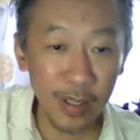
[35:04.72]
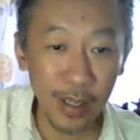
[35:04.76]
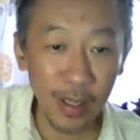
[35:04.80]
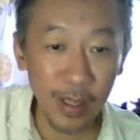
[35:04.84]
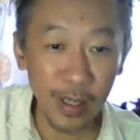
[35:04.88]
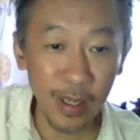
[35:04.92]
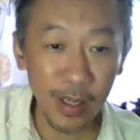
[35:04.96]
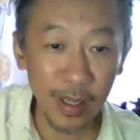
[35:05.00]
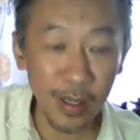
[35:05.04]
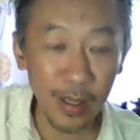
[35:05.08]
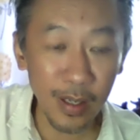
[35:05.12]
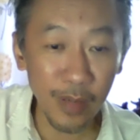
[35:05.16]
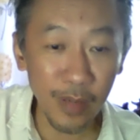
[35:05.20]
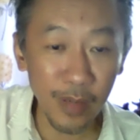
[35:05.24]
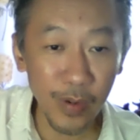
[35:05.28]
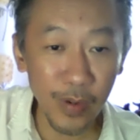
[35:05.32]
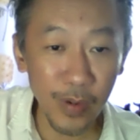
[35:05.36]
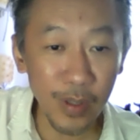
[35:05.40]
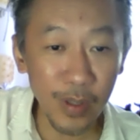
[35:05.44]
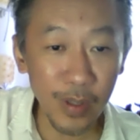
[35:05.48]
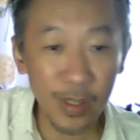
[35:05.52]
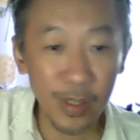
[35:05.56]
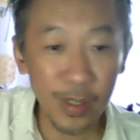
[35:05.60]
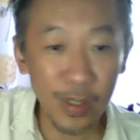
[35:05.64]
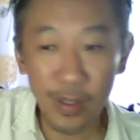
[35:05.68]
of
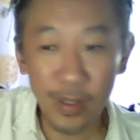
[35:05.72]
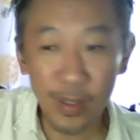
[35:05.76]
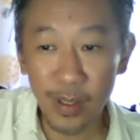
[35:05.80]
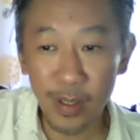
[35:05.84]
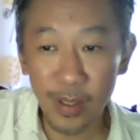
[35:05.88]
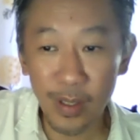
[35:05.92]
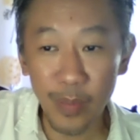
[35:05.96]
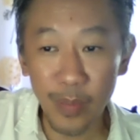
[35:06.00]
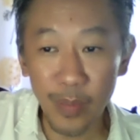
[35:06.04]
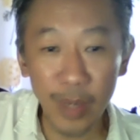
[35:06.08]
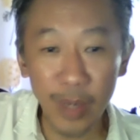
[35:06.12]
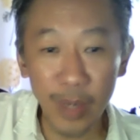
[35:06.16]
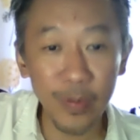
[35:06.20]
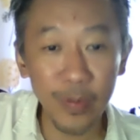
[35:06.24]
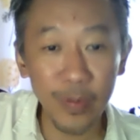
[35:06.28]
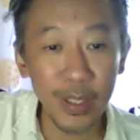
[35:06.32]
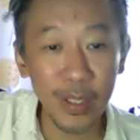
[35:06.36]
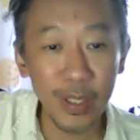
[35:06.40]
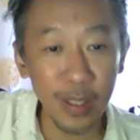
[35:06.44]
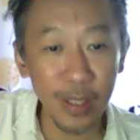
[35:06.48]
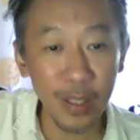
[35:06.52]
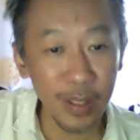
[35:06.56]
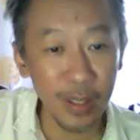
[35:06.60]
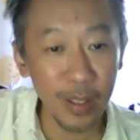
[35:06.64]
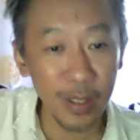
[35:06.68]
course, a
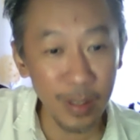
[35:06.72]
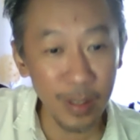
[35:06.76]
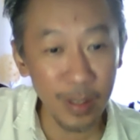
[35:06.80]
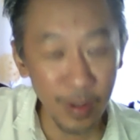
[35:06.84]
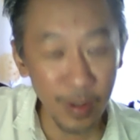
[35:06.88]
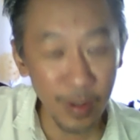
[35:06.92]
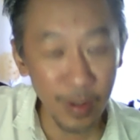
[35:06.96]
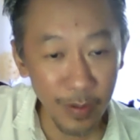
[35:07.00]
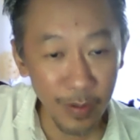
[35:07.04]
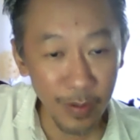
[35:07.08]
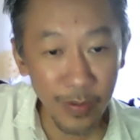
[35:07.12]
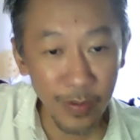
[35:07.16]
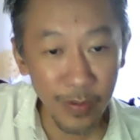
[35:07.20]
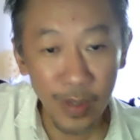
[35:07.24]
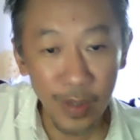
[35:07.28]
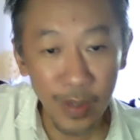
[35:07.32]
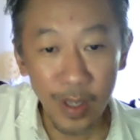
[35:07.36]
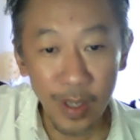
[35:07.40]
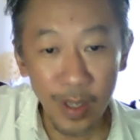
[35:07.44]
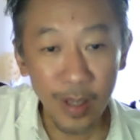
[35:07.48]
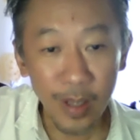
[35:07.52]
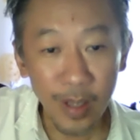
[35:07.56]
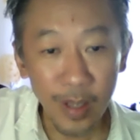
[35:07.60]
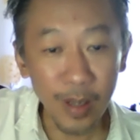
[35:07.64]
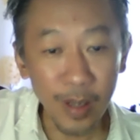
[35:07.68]
manifestation of
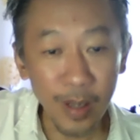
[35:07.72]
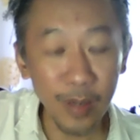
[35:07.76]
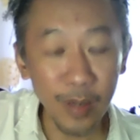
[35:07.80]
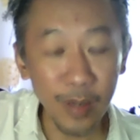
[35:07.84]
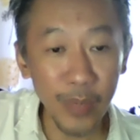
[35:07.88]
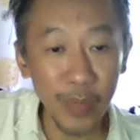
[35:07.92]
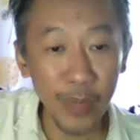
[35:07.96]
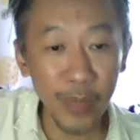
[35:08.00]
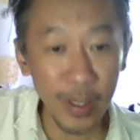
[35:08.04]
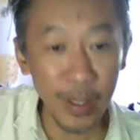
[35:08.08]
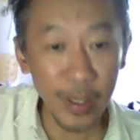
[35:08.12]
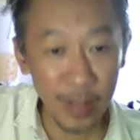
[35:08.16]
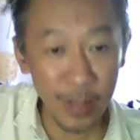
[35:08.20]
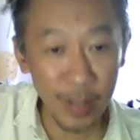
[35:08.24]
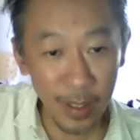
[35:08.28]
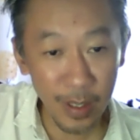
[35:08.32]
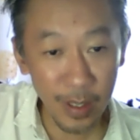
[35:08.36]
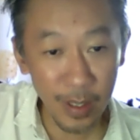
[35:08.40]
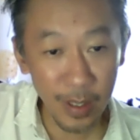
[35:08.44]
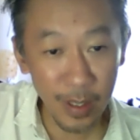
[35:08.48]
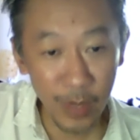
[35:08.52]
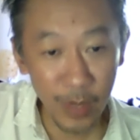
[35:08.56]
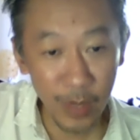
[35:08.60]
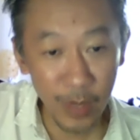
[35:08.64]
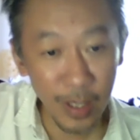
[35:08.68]
Mother
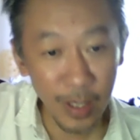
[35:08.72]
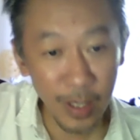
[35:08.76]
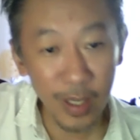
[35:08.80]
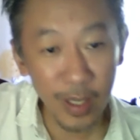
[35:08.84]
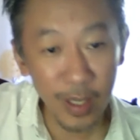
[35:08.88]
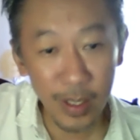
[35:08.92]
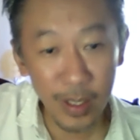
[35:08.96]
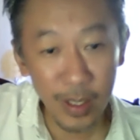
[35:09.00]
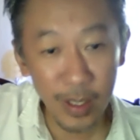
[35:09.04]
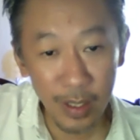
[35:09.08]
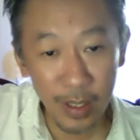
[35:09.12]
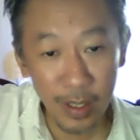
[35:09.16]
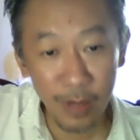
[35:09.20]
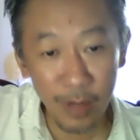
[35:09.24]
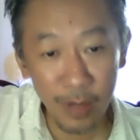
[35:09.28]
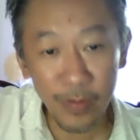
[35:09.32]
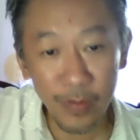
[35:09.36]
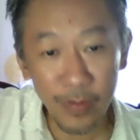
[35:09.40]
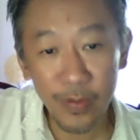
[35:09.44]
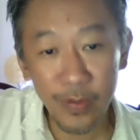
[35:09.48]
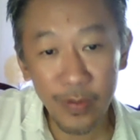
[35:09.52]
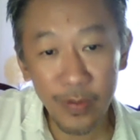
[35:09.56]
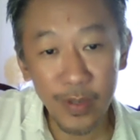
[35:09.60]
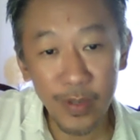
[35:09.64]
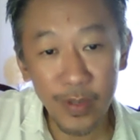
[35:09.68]
Saraswati herself.
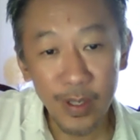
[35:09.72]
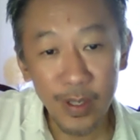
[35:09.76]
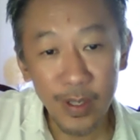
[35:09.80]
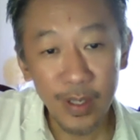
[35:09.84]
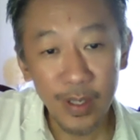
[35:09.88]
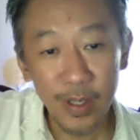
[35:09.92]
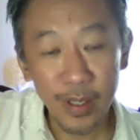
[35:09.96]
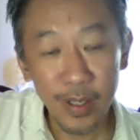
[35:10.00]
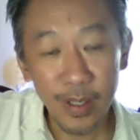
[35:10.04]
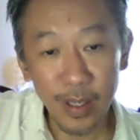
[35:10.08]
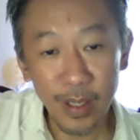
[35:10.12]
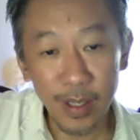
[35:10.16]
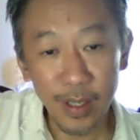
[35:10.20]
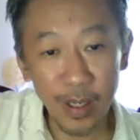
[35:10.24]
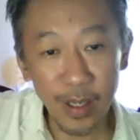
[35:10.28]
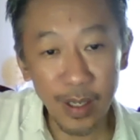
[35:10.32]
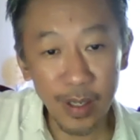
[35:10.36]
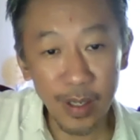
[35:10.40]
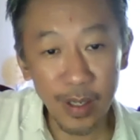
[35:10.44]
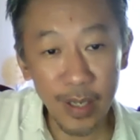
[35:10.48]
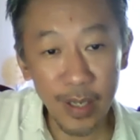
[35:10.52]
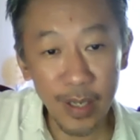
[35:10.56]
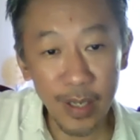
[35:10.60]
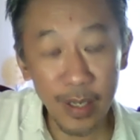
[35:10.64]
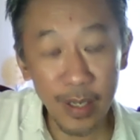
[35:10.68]

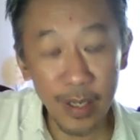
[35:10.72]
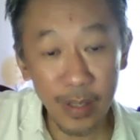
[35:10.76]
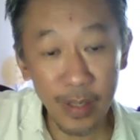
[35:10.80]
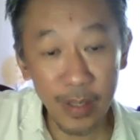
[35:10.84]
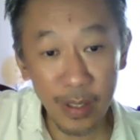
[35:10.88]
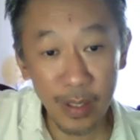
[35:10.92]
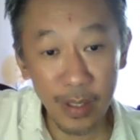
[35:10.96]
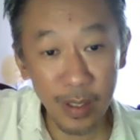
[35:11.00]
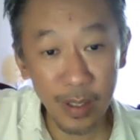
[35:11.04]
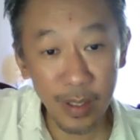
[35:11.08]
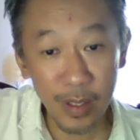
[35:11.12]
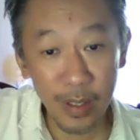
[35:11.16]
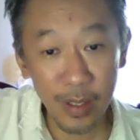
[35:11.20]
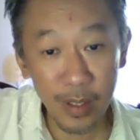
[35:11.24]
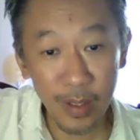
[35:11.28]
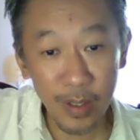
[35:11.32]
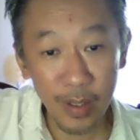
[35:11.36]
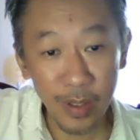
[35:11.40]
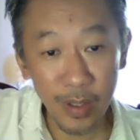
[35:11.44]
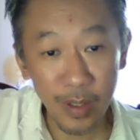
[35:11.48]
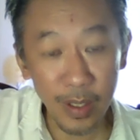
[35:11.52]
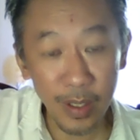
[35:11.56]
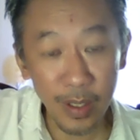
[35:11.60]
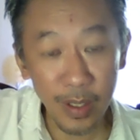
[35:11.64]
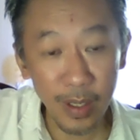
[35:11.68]
And this is
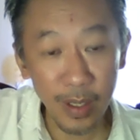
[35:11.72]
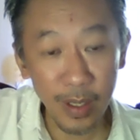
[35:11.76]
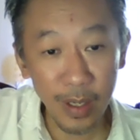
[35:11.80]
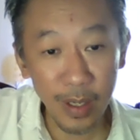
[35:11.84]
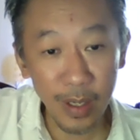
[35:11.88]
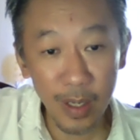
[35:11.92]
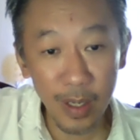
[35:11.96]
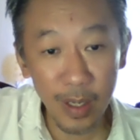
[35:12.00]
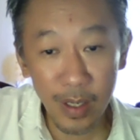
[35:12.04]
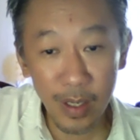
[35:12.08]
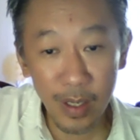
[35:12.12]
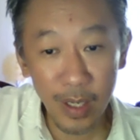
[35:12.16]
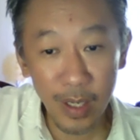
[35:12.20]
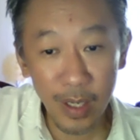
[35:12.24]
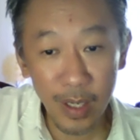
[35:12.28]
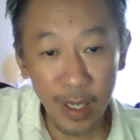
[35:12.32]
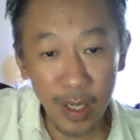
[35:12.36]
her